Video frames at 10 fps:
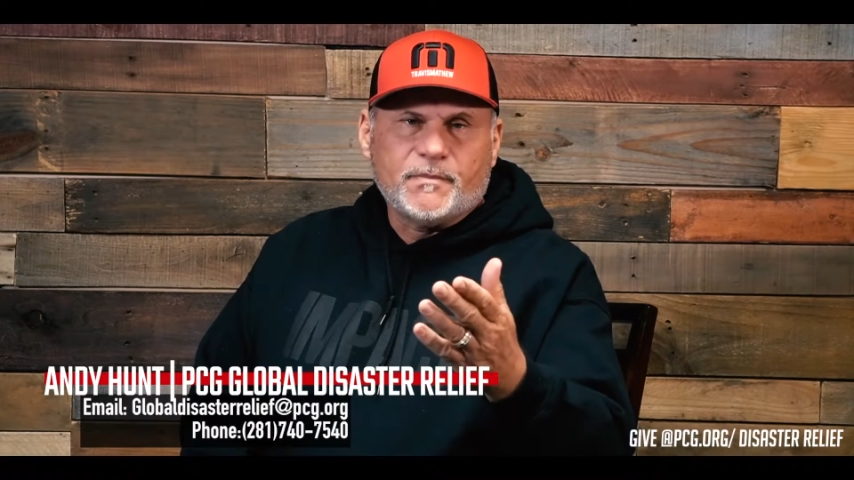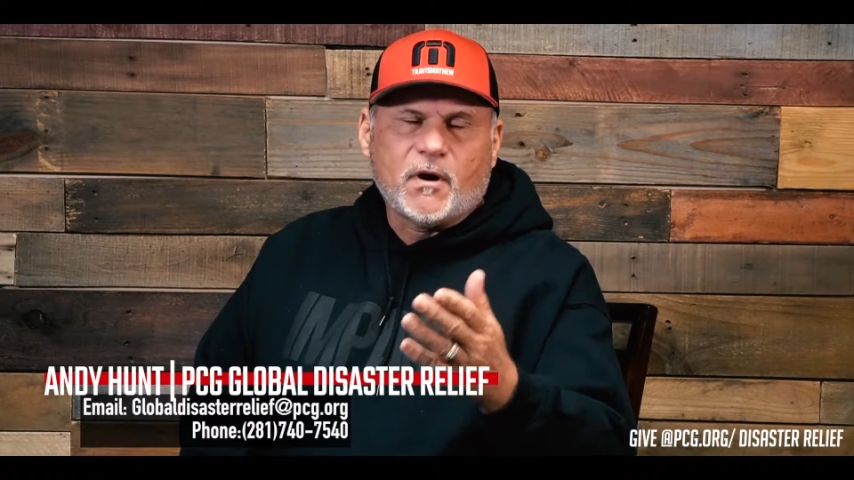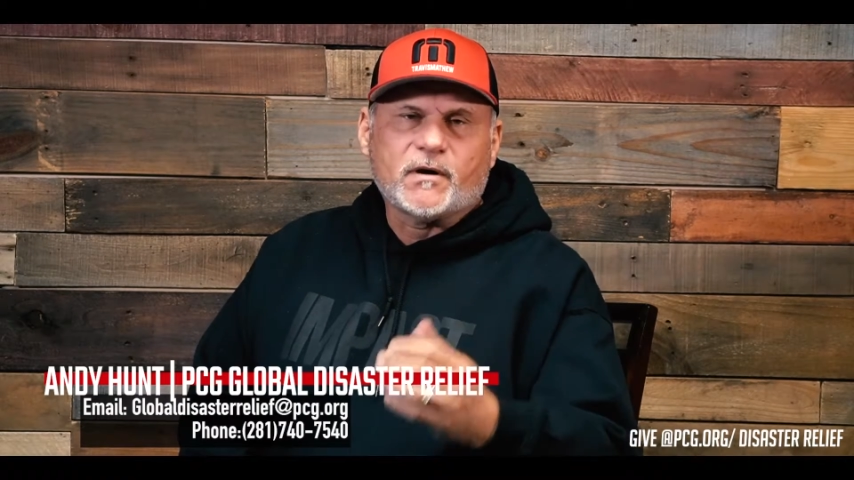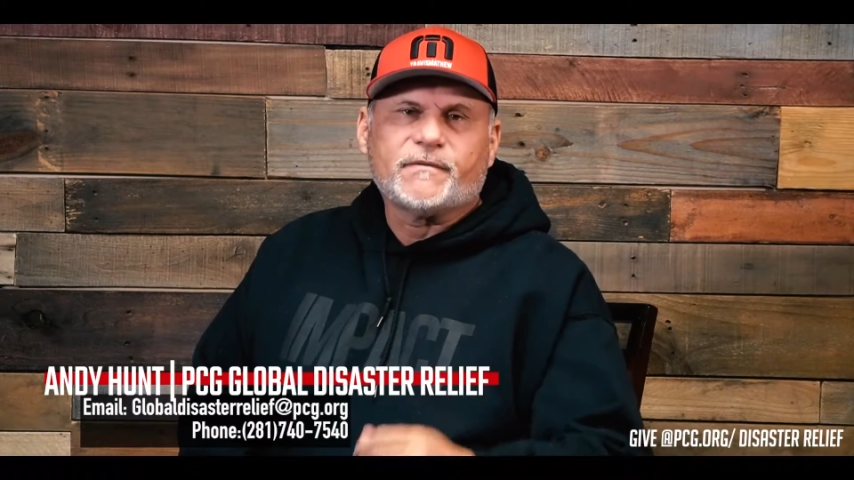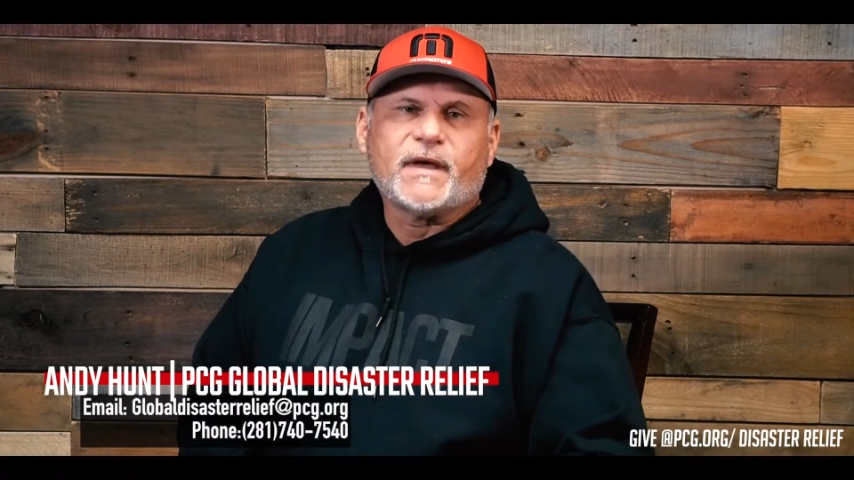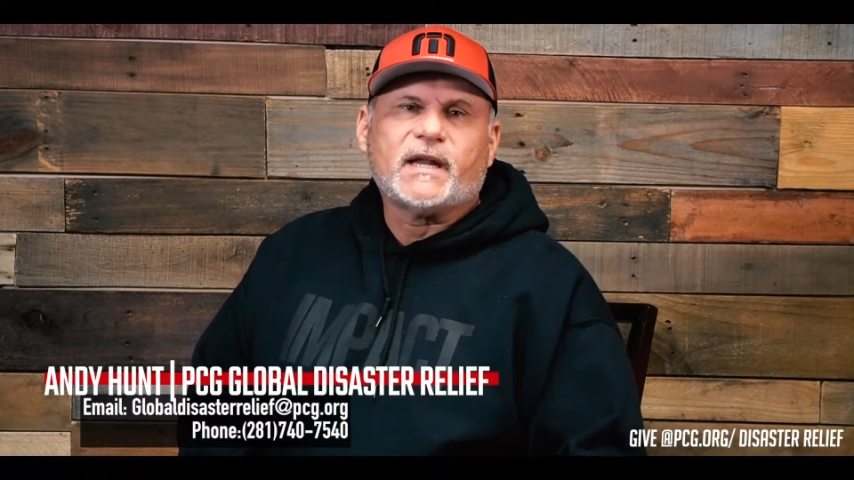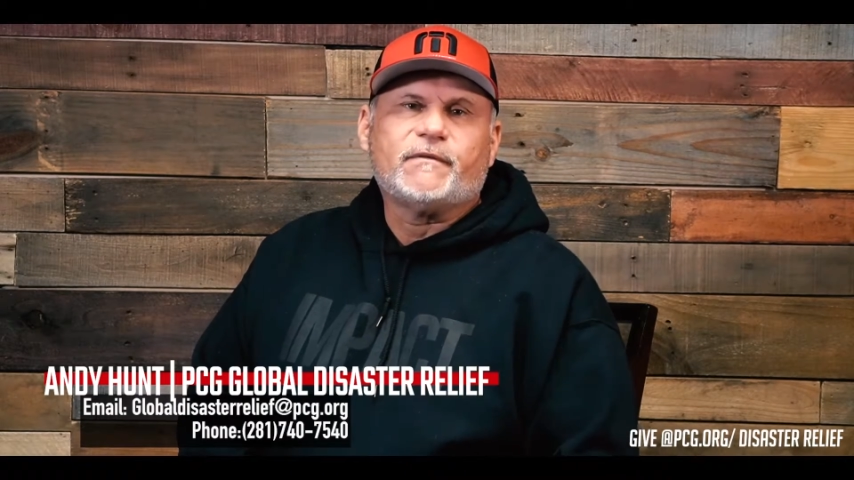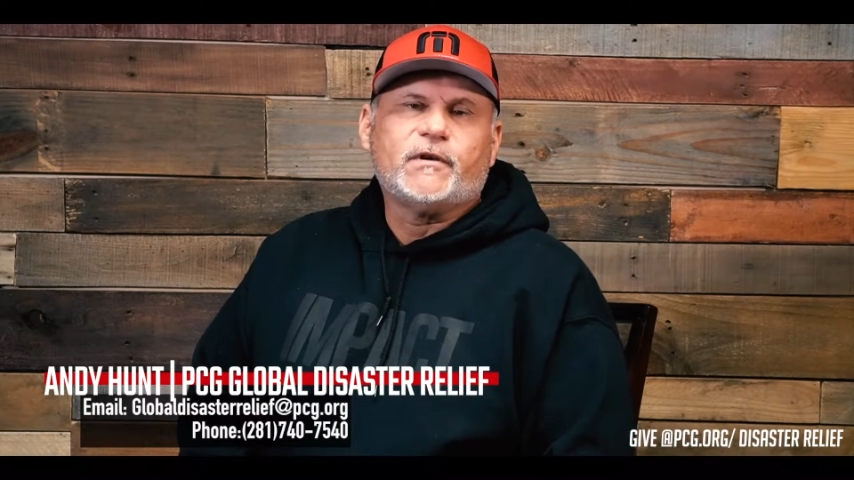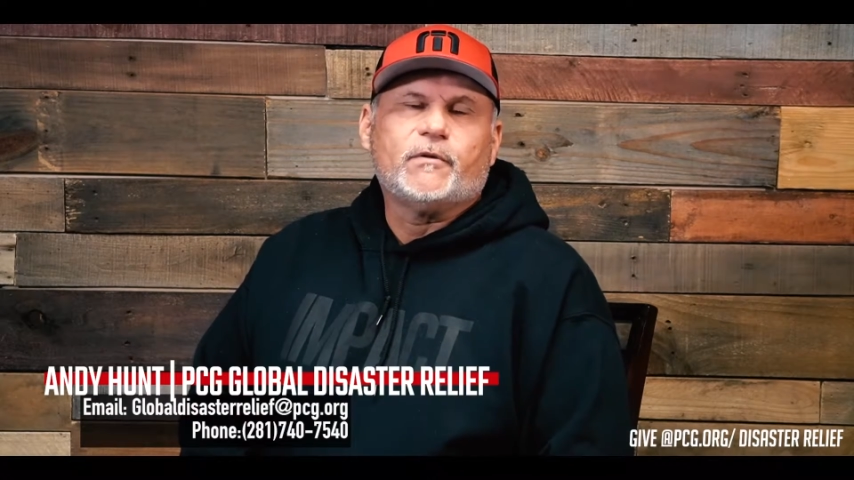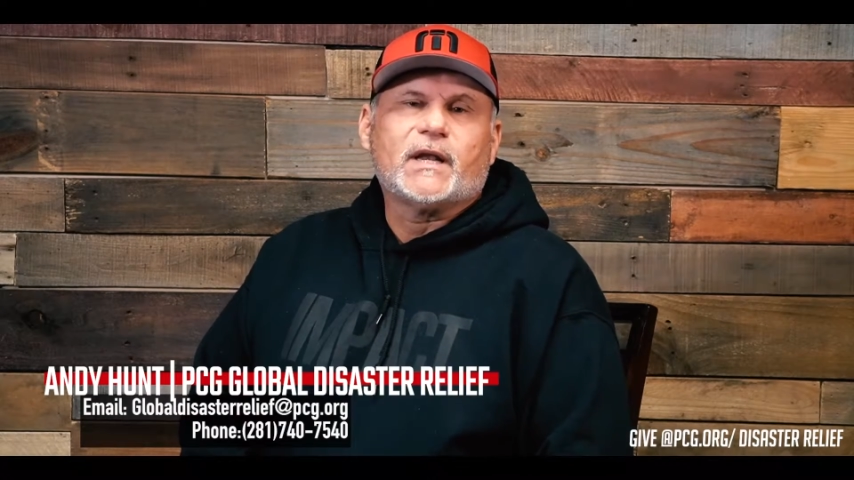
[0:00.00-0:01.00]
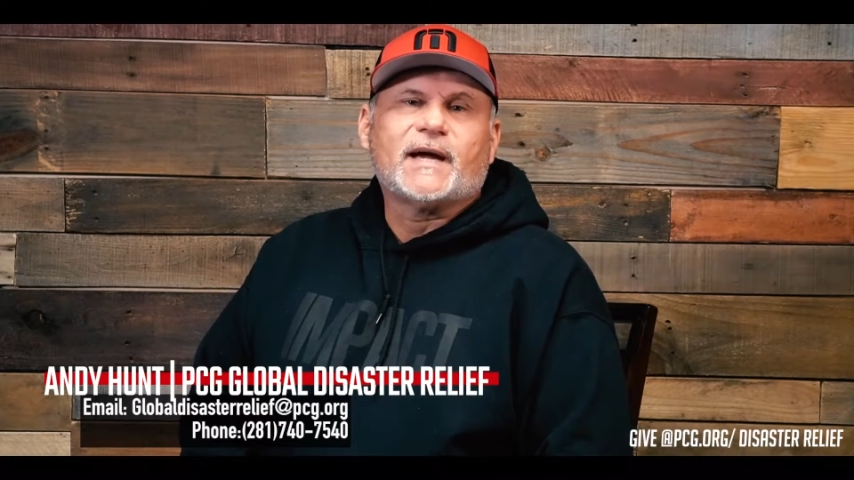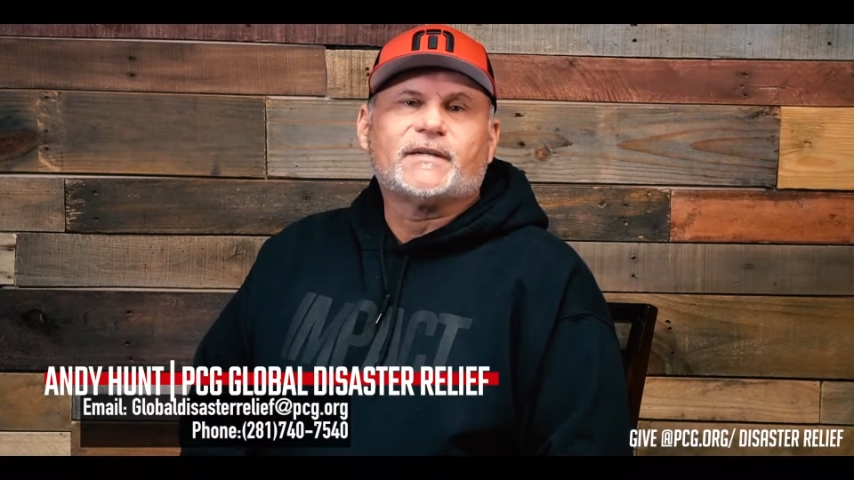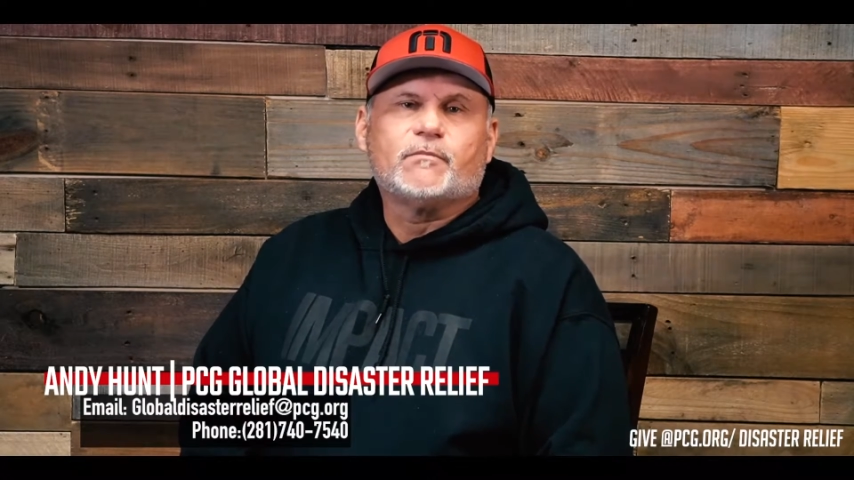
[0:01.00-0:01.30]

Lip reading: a part of that if you would like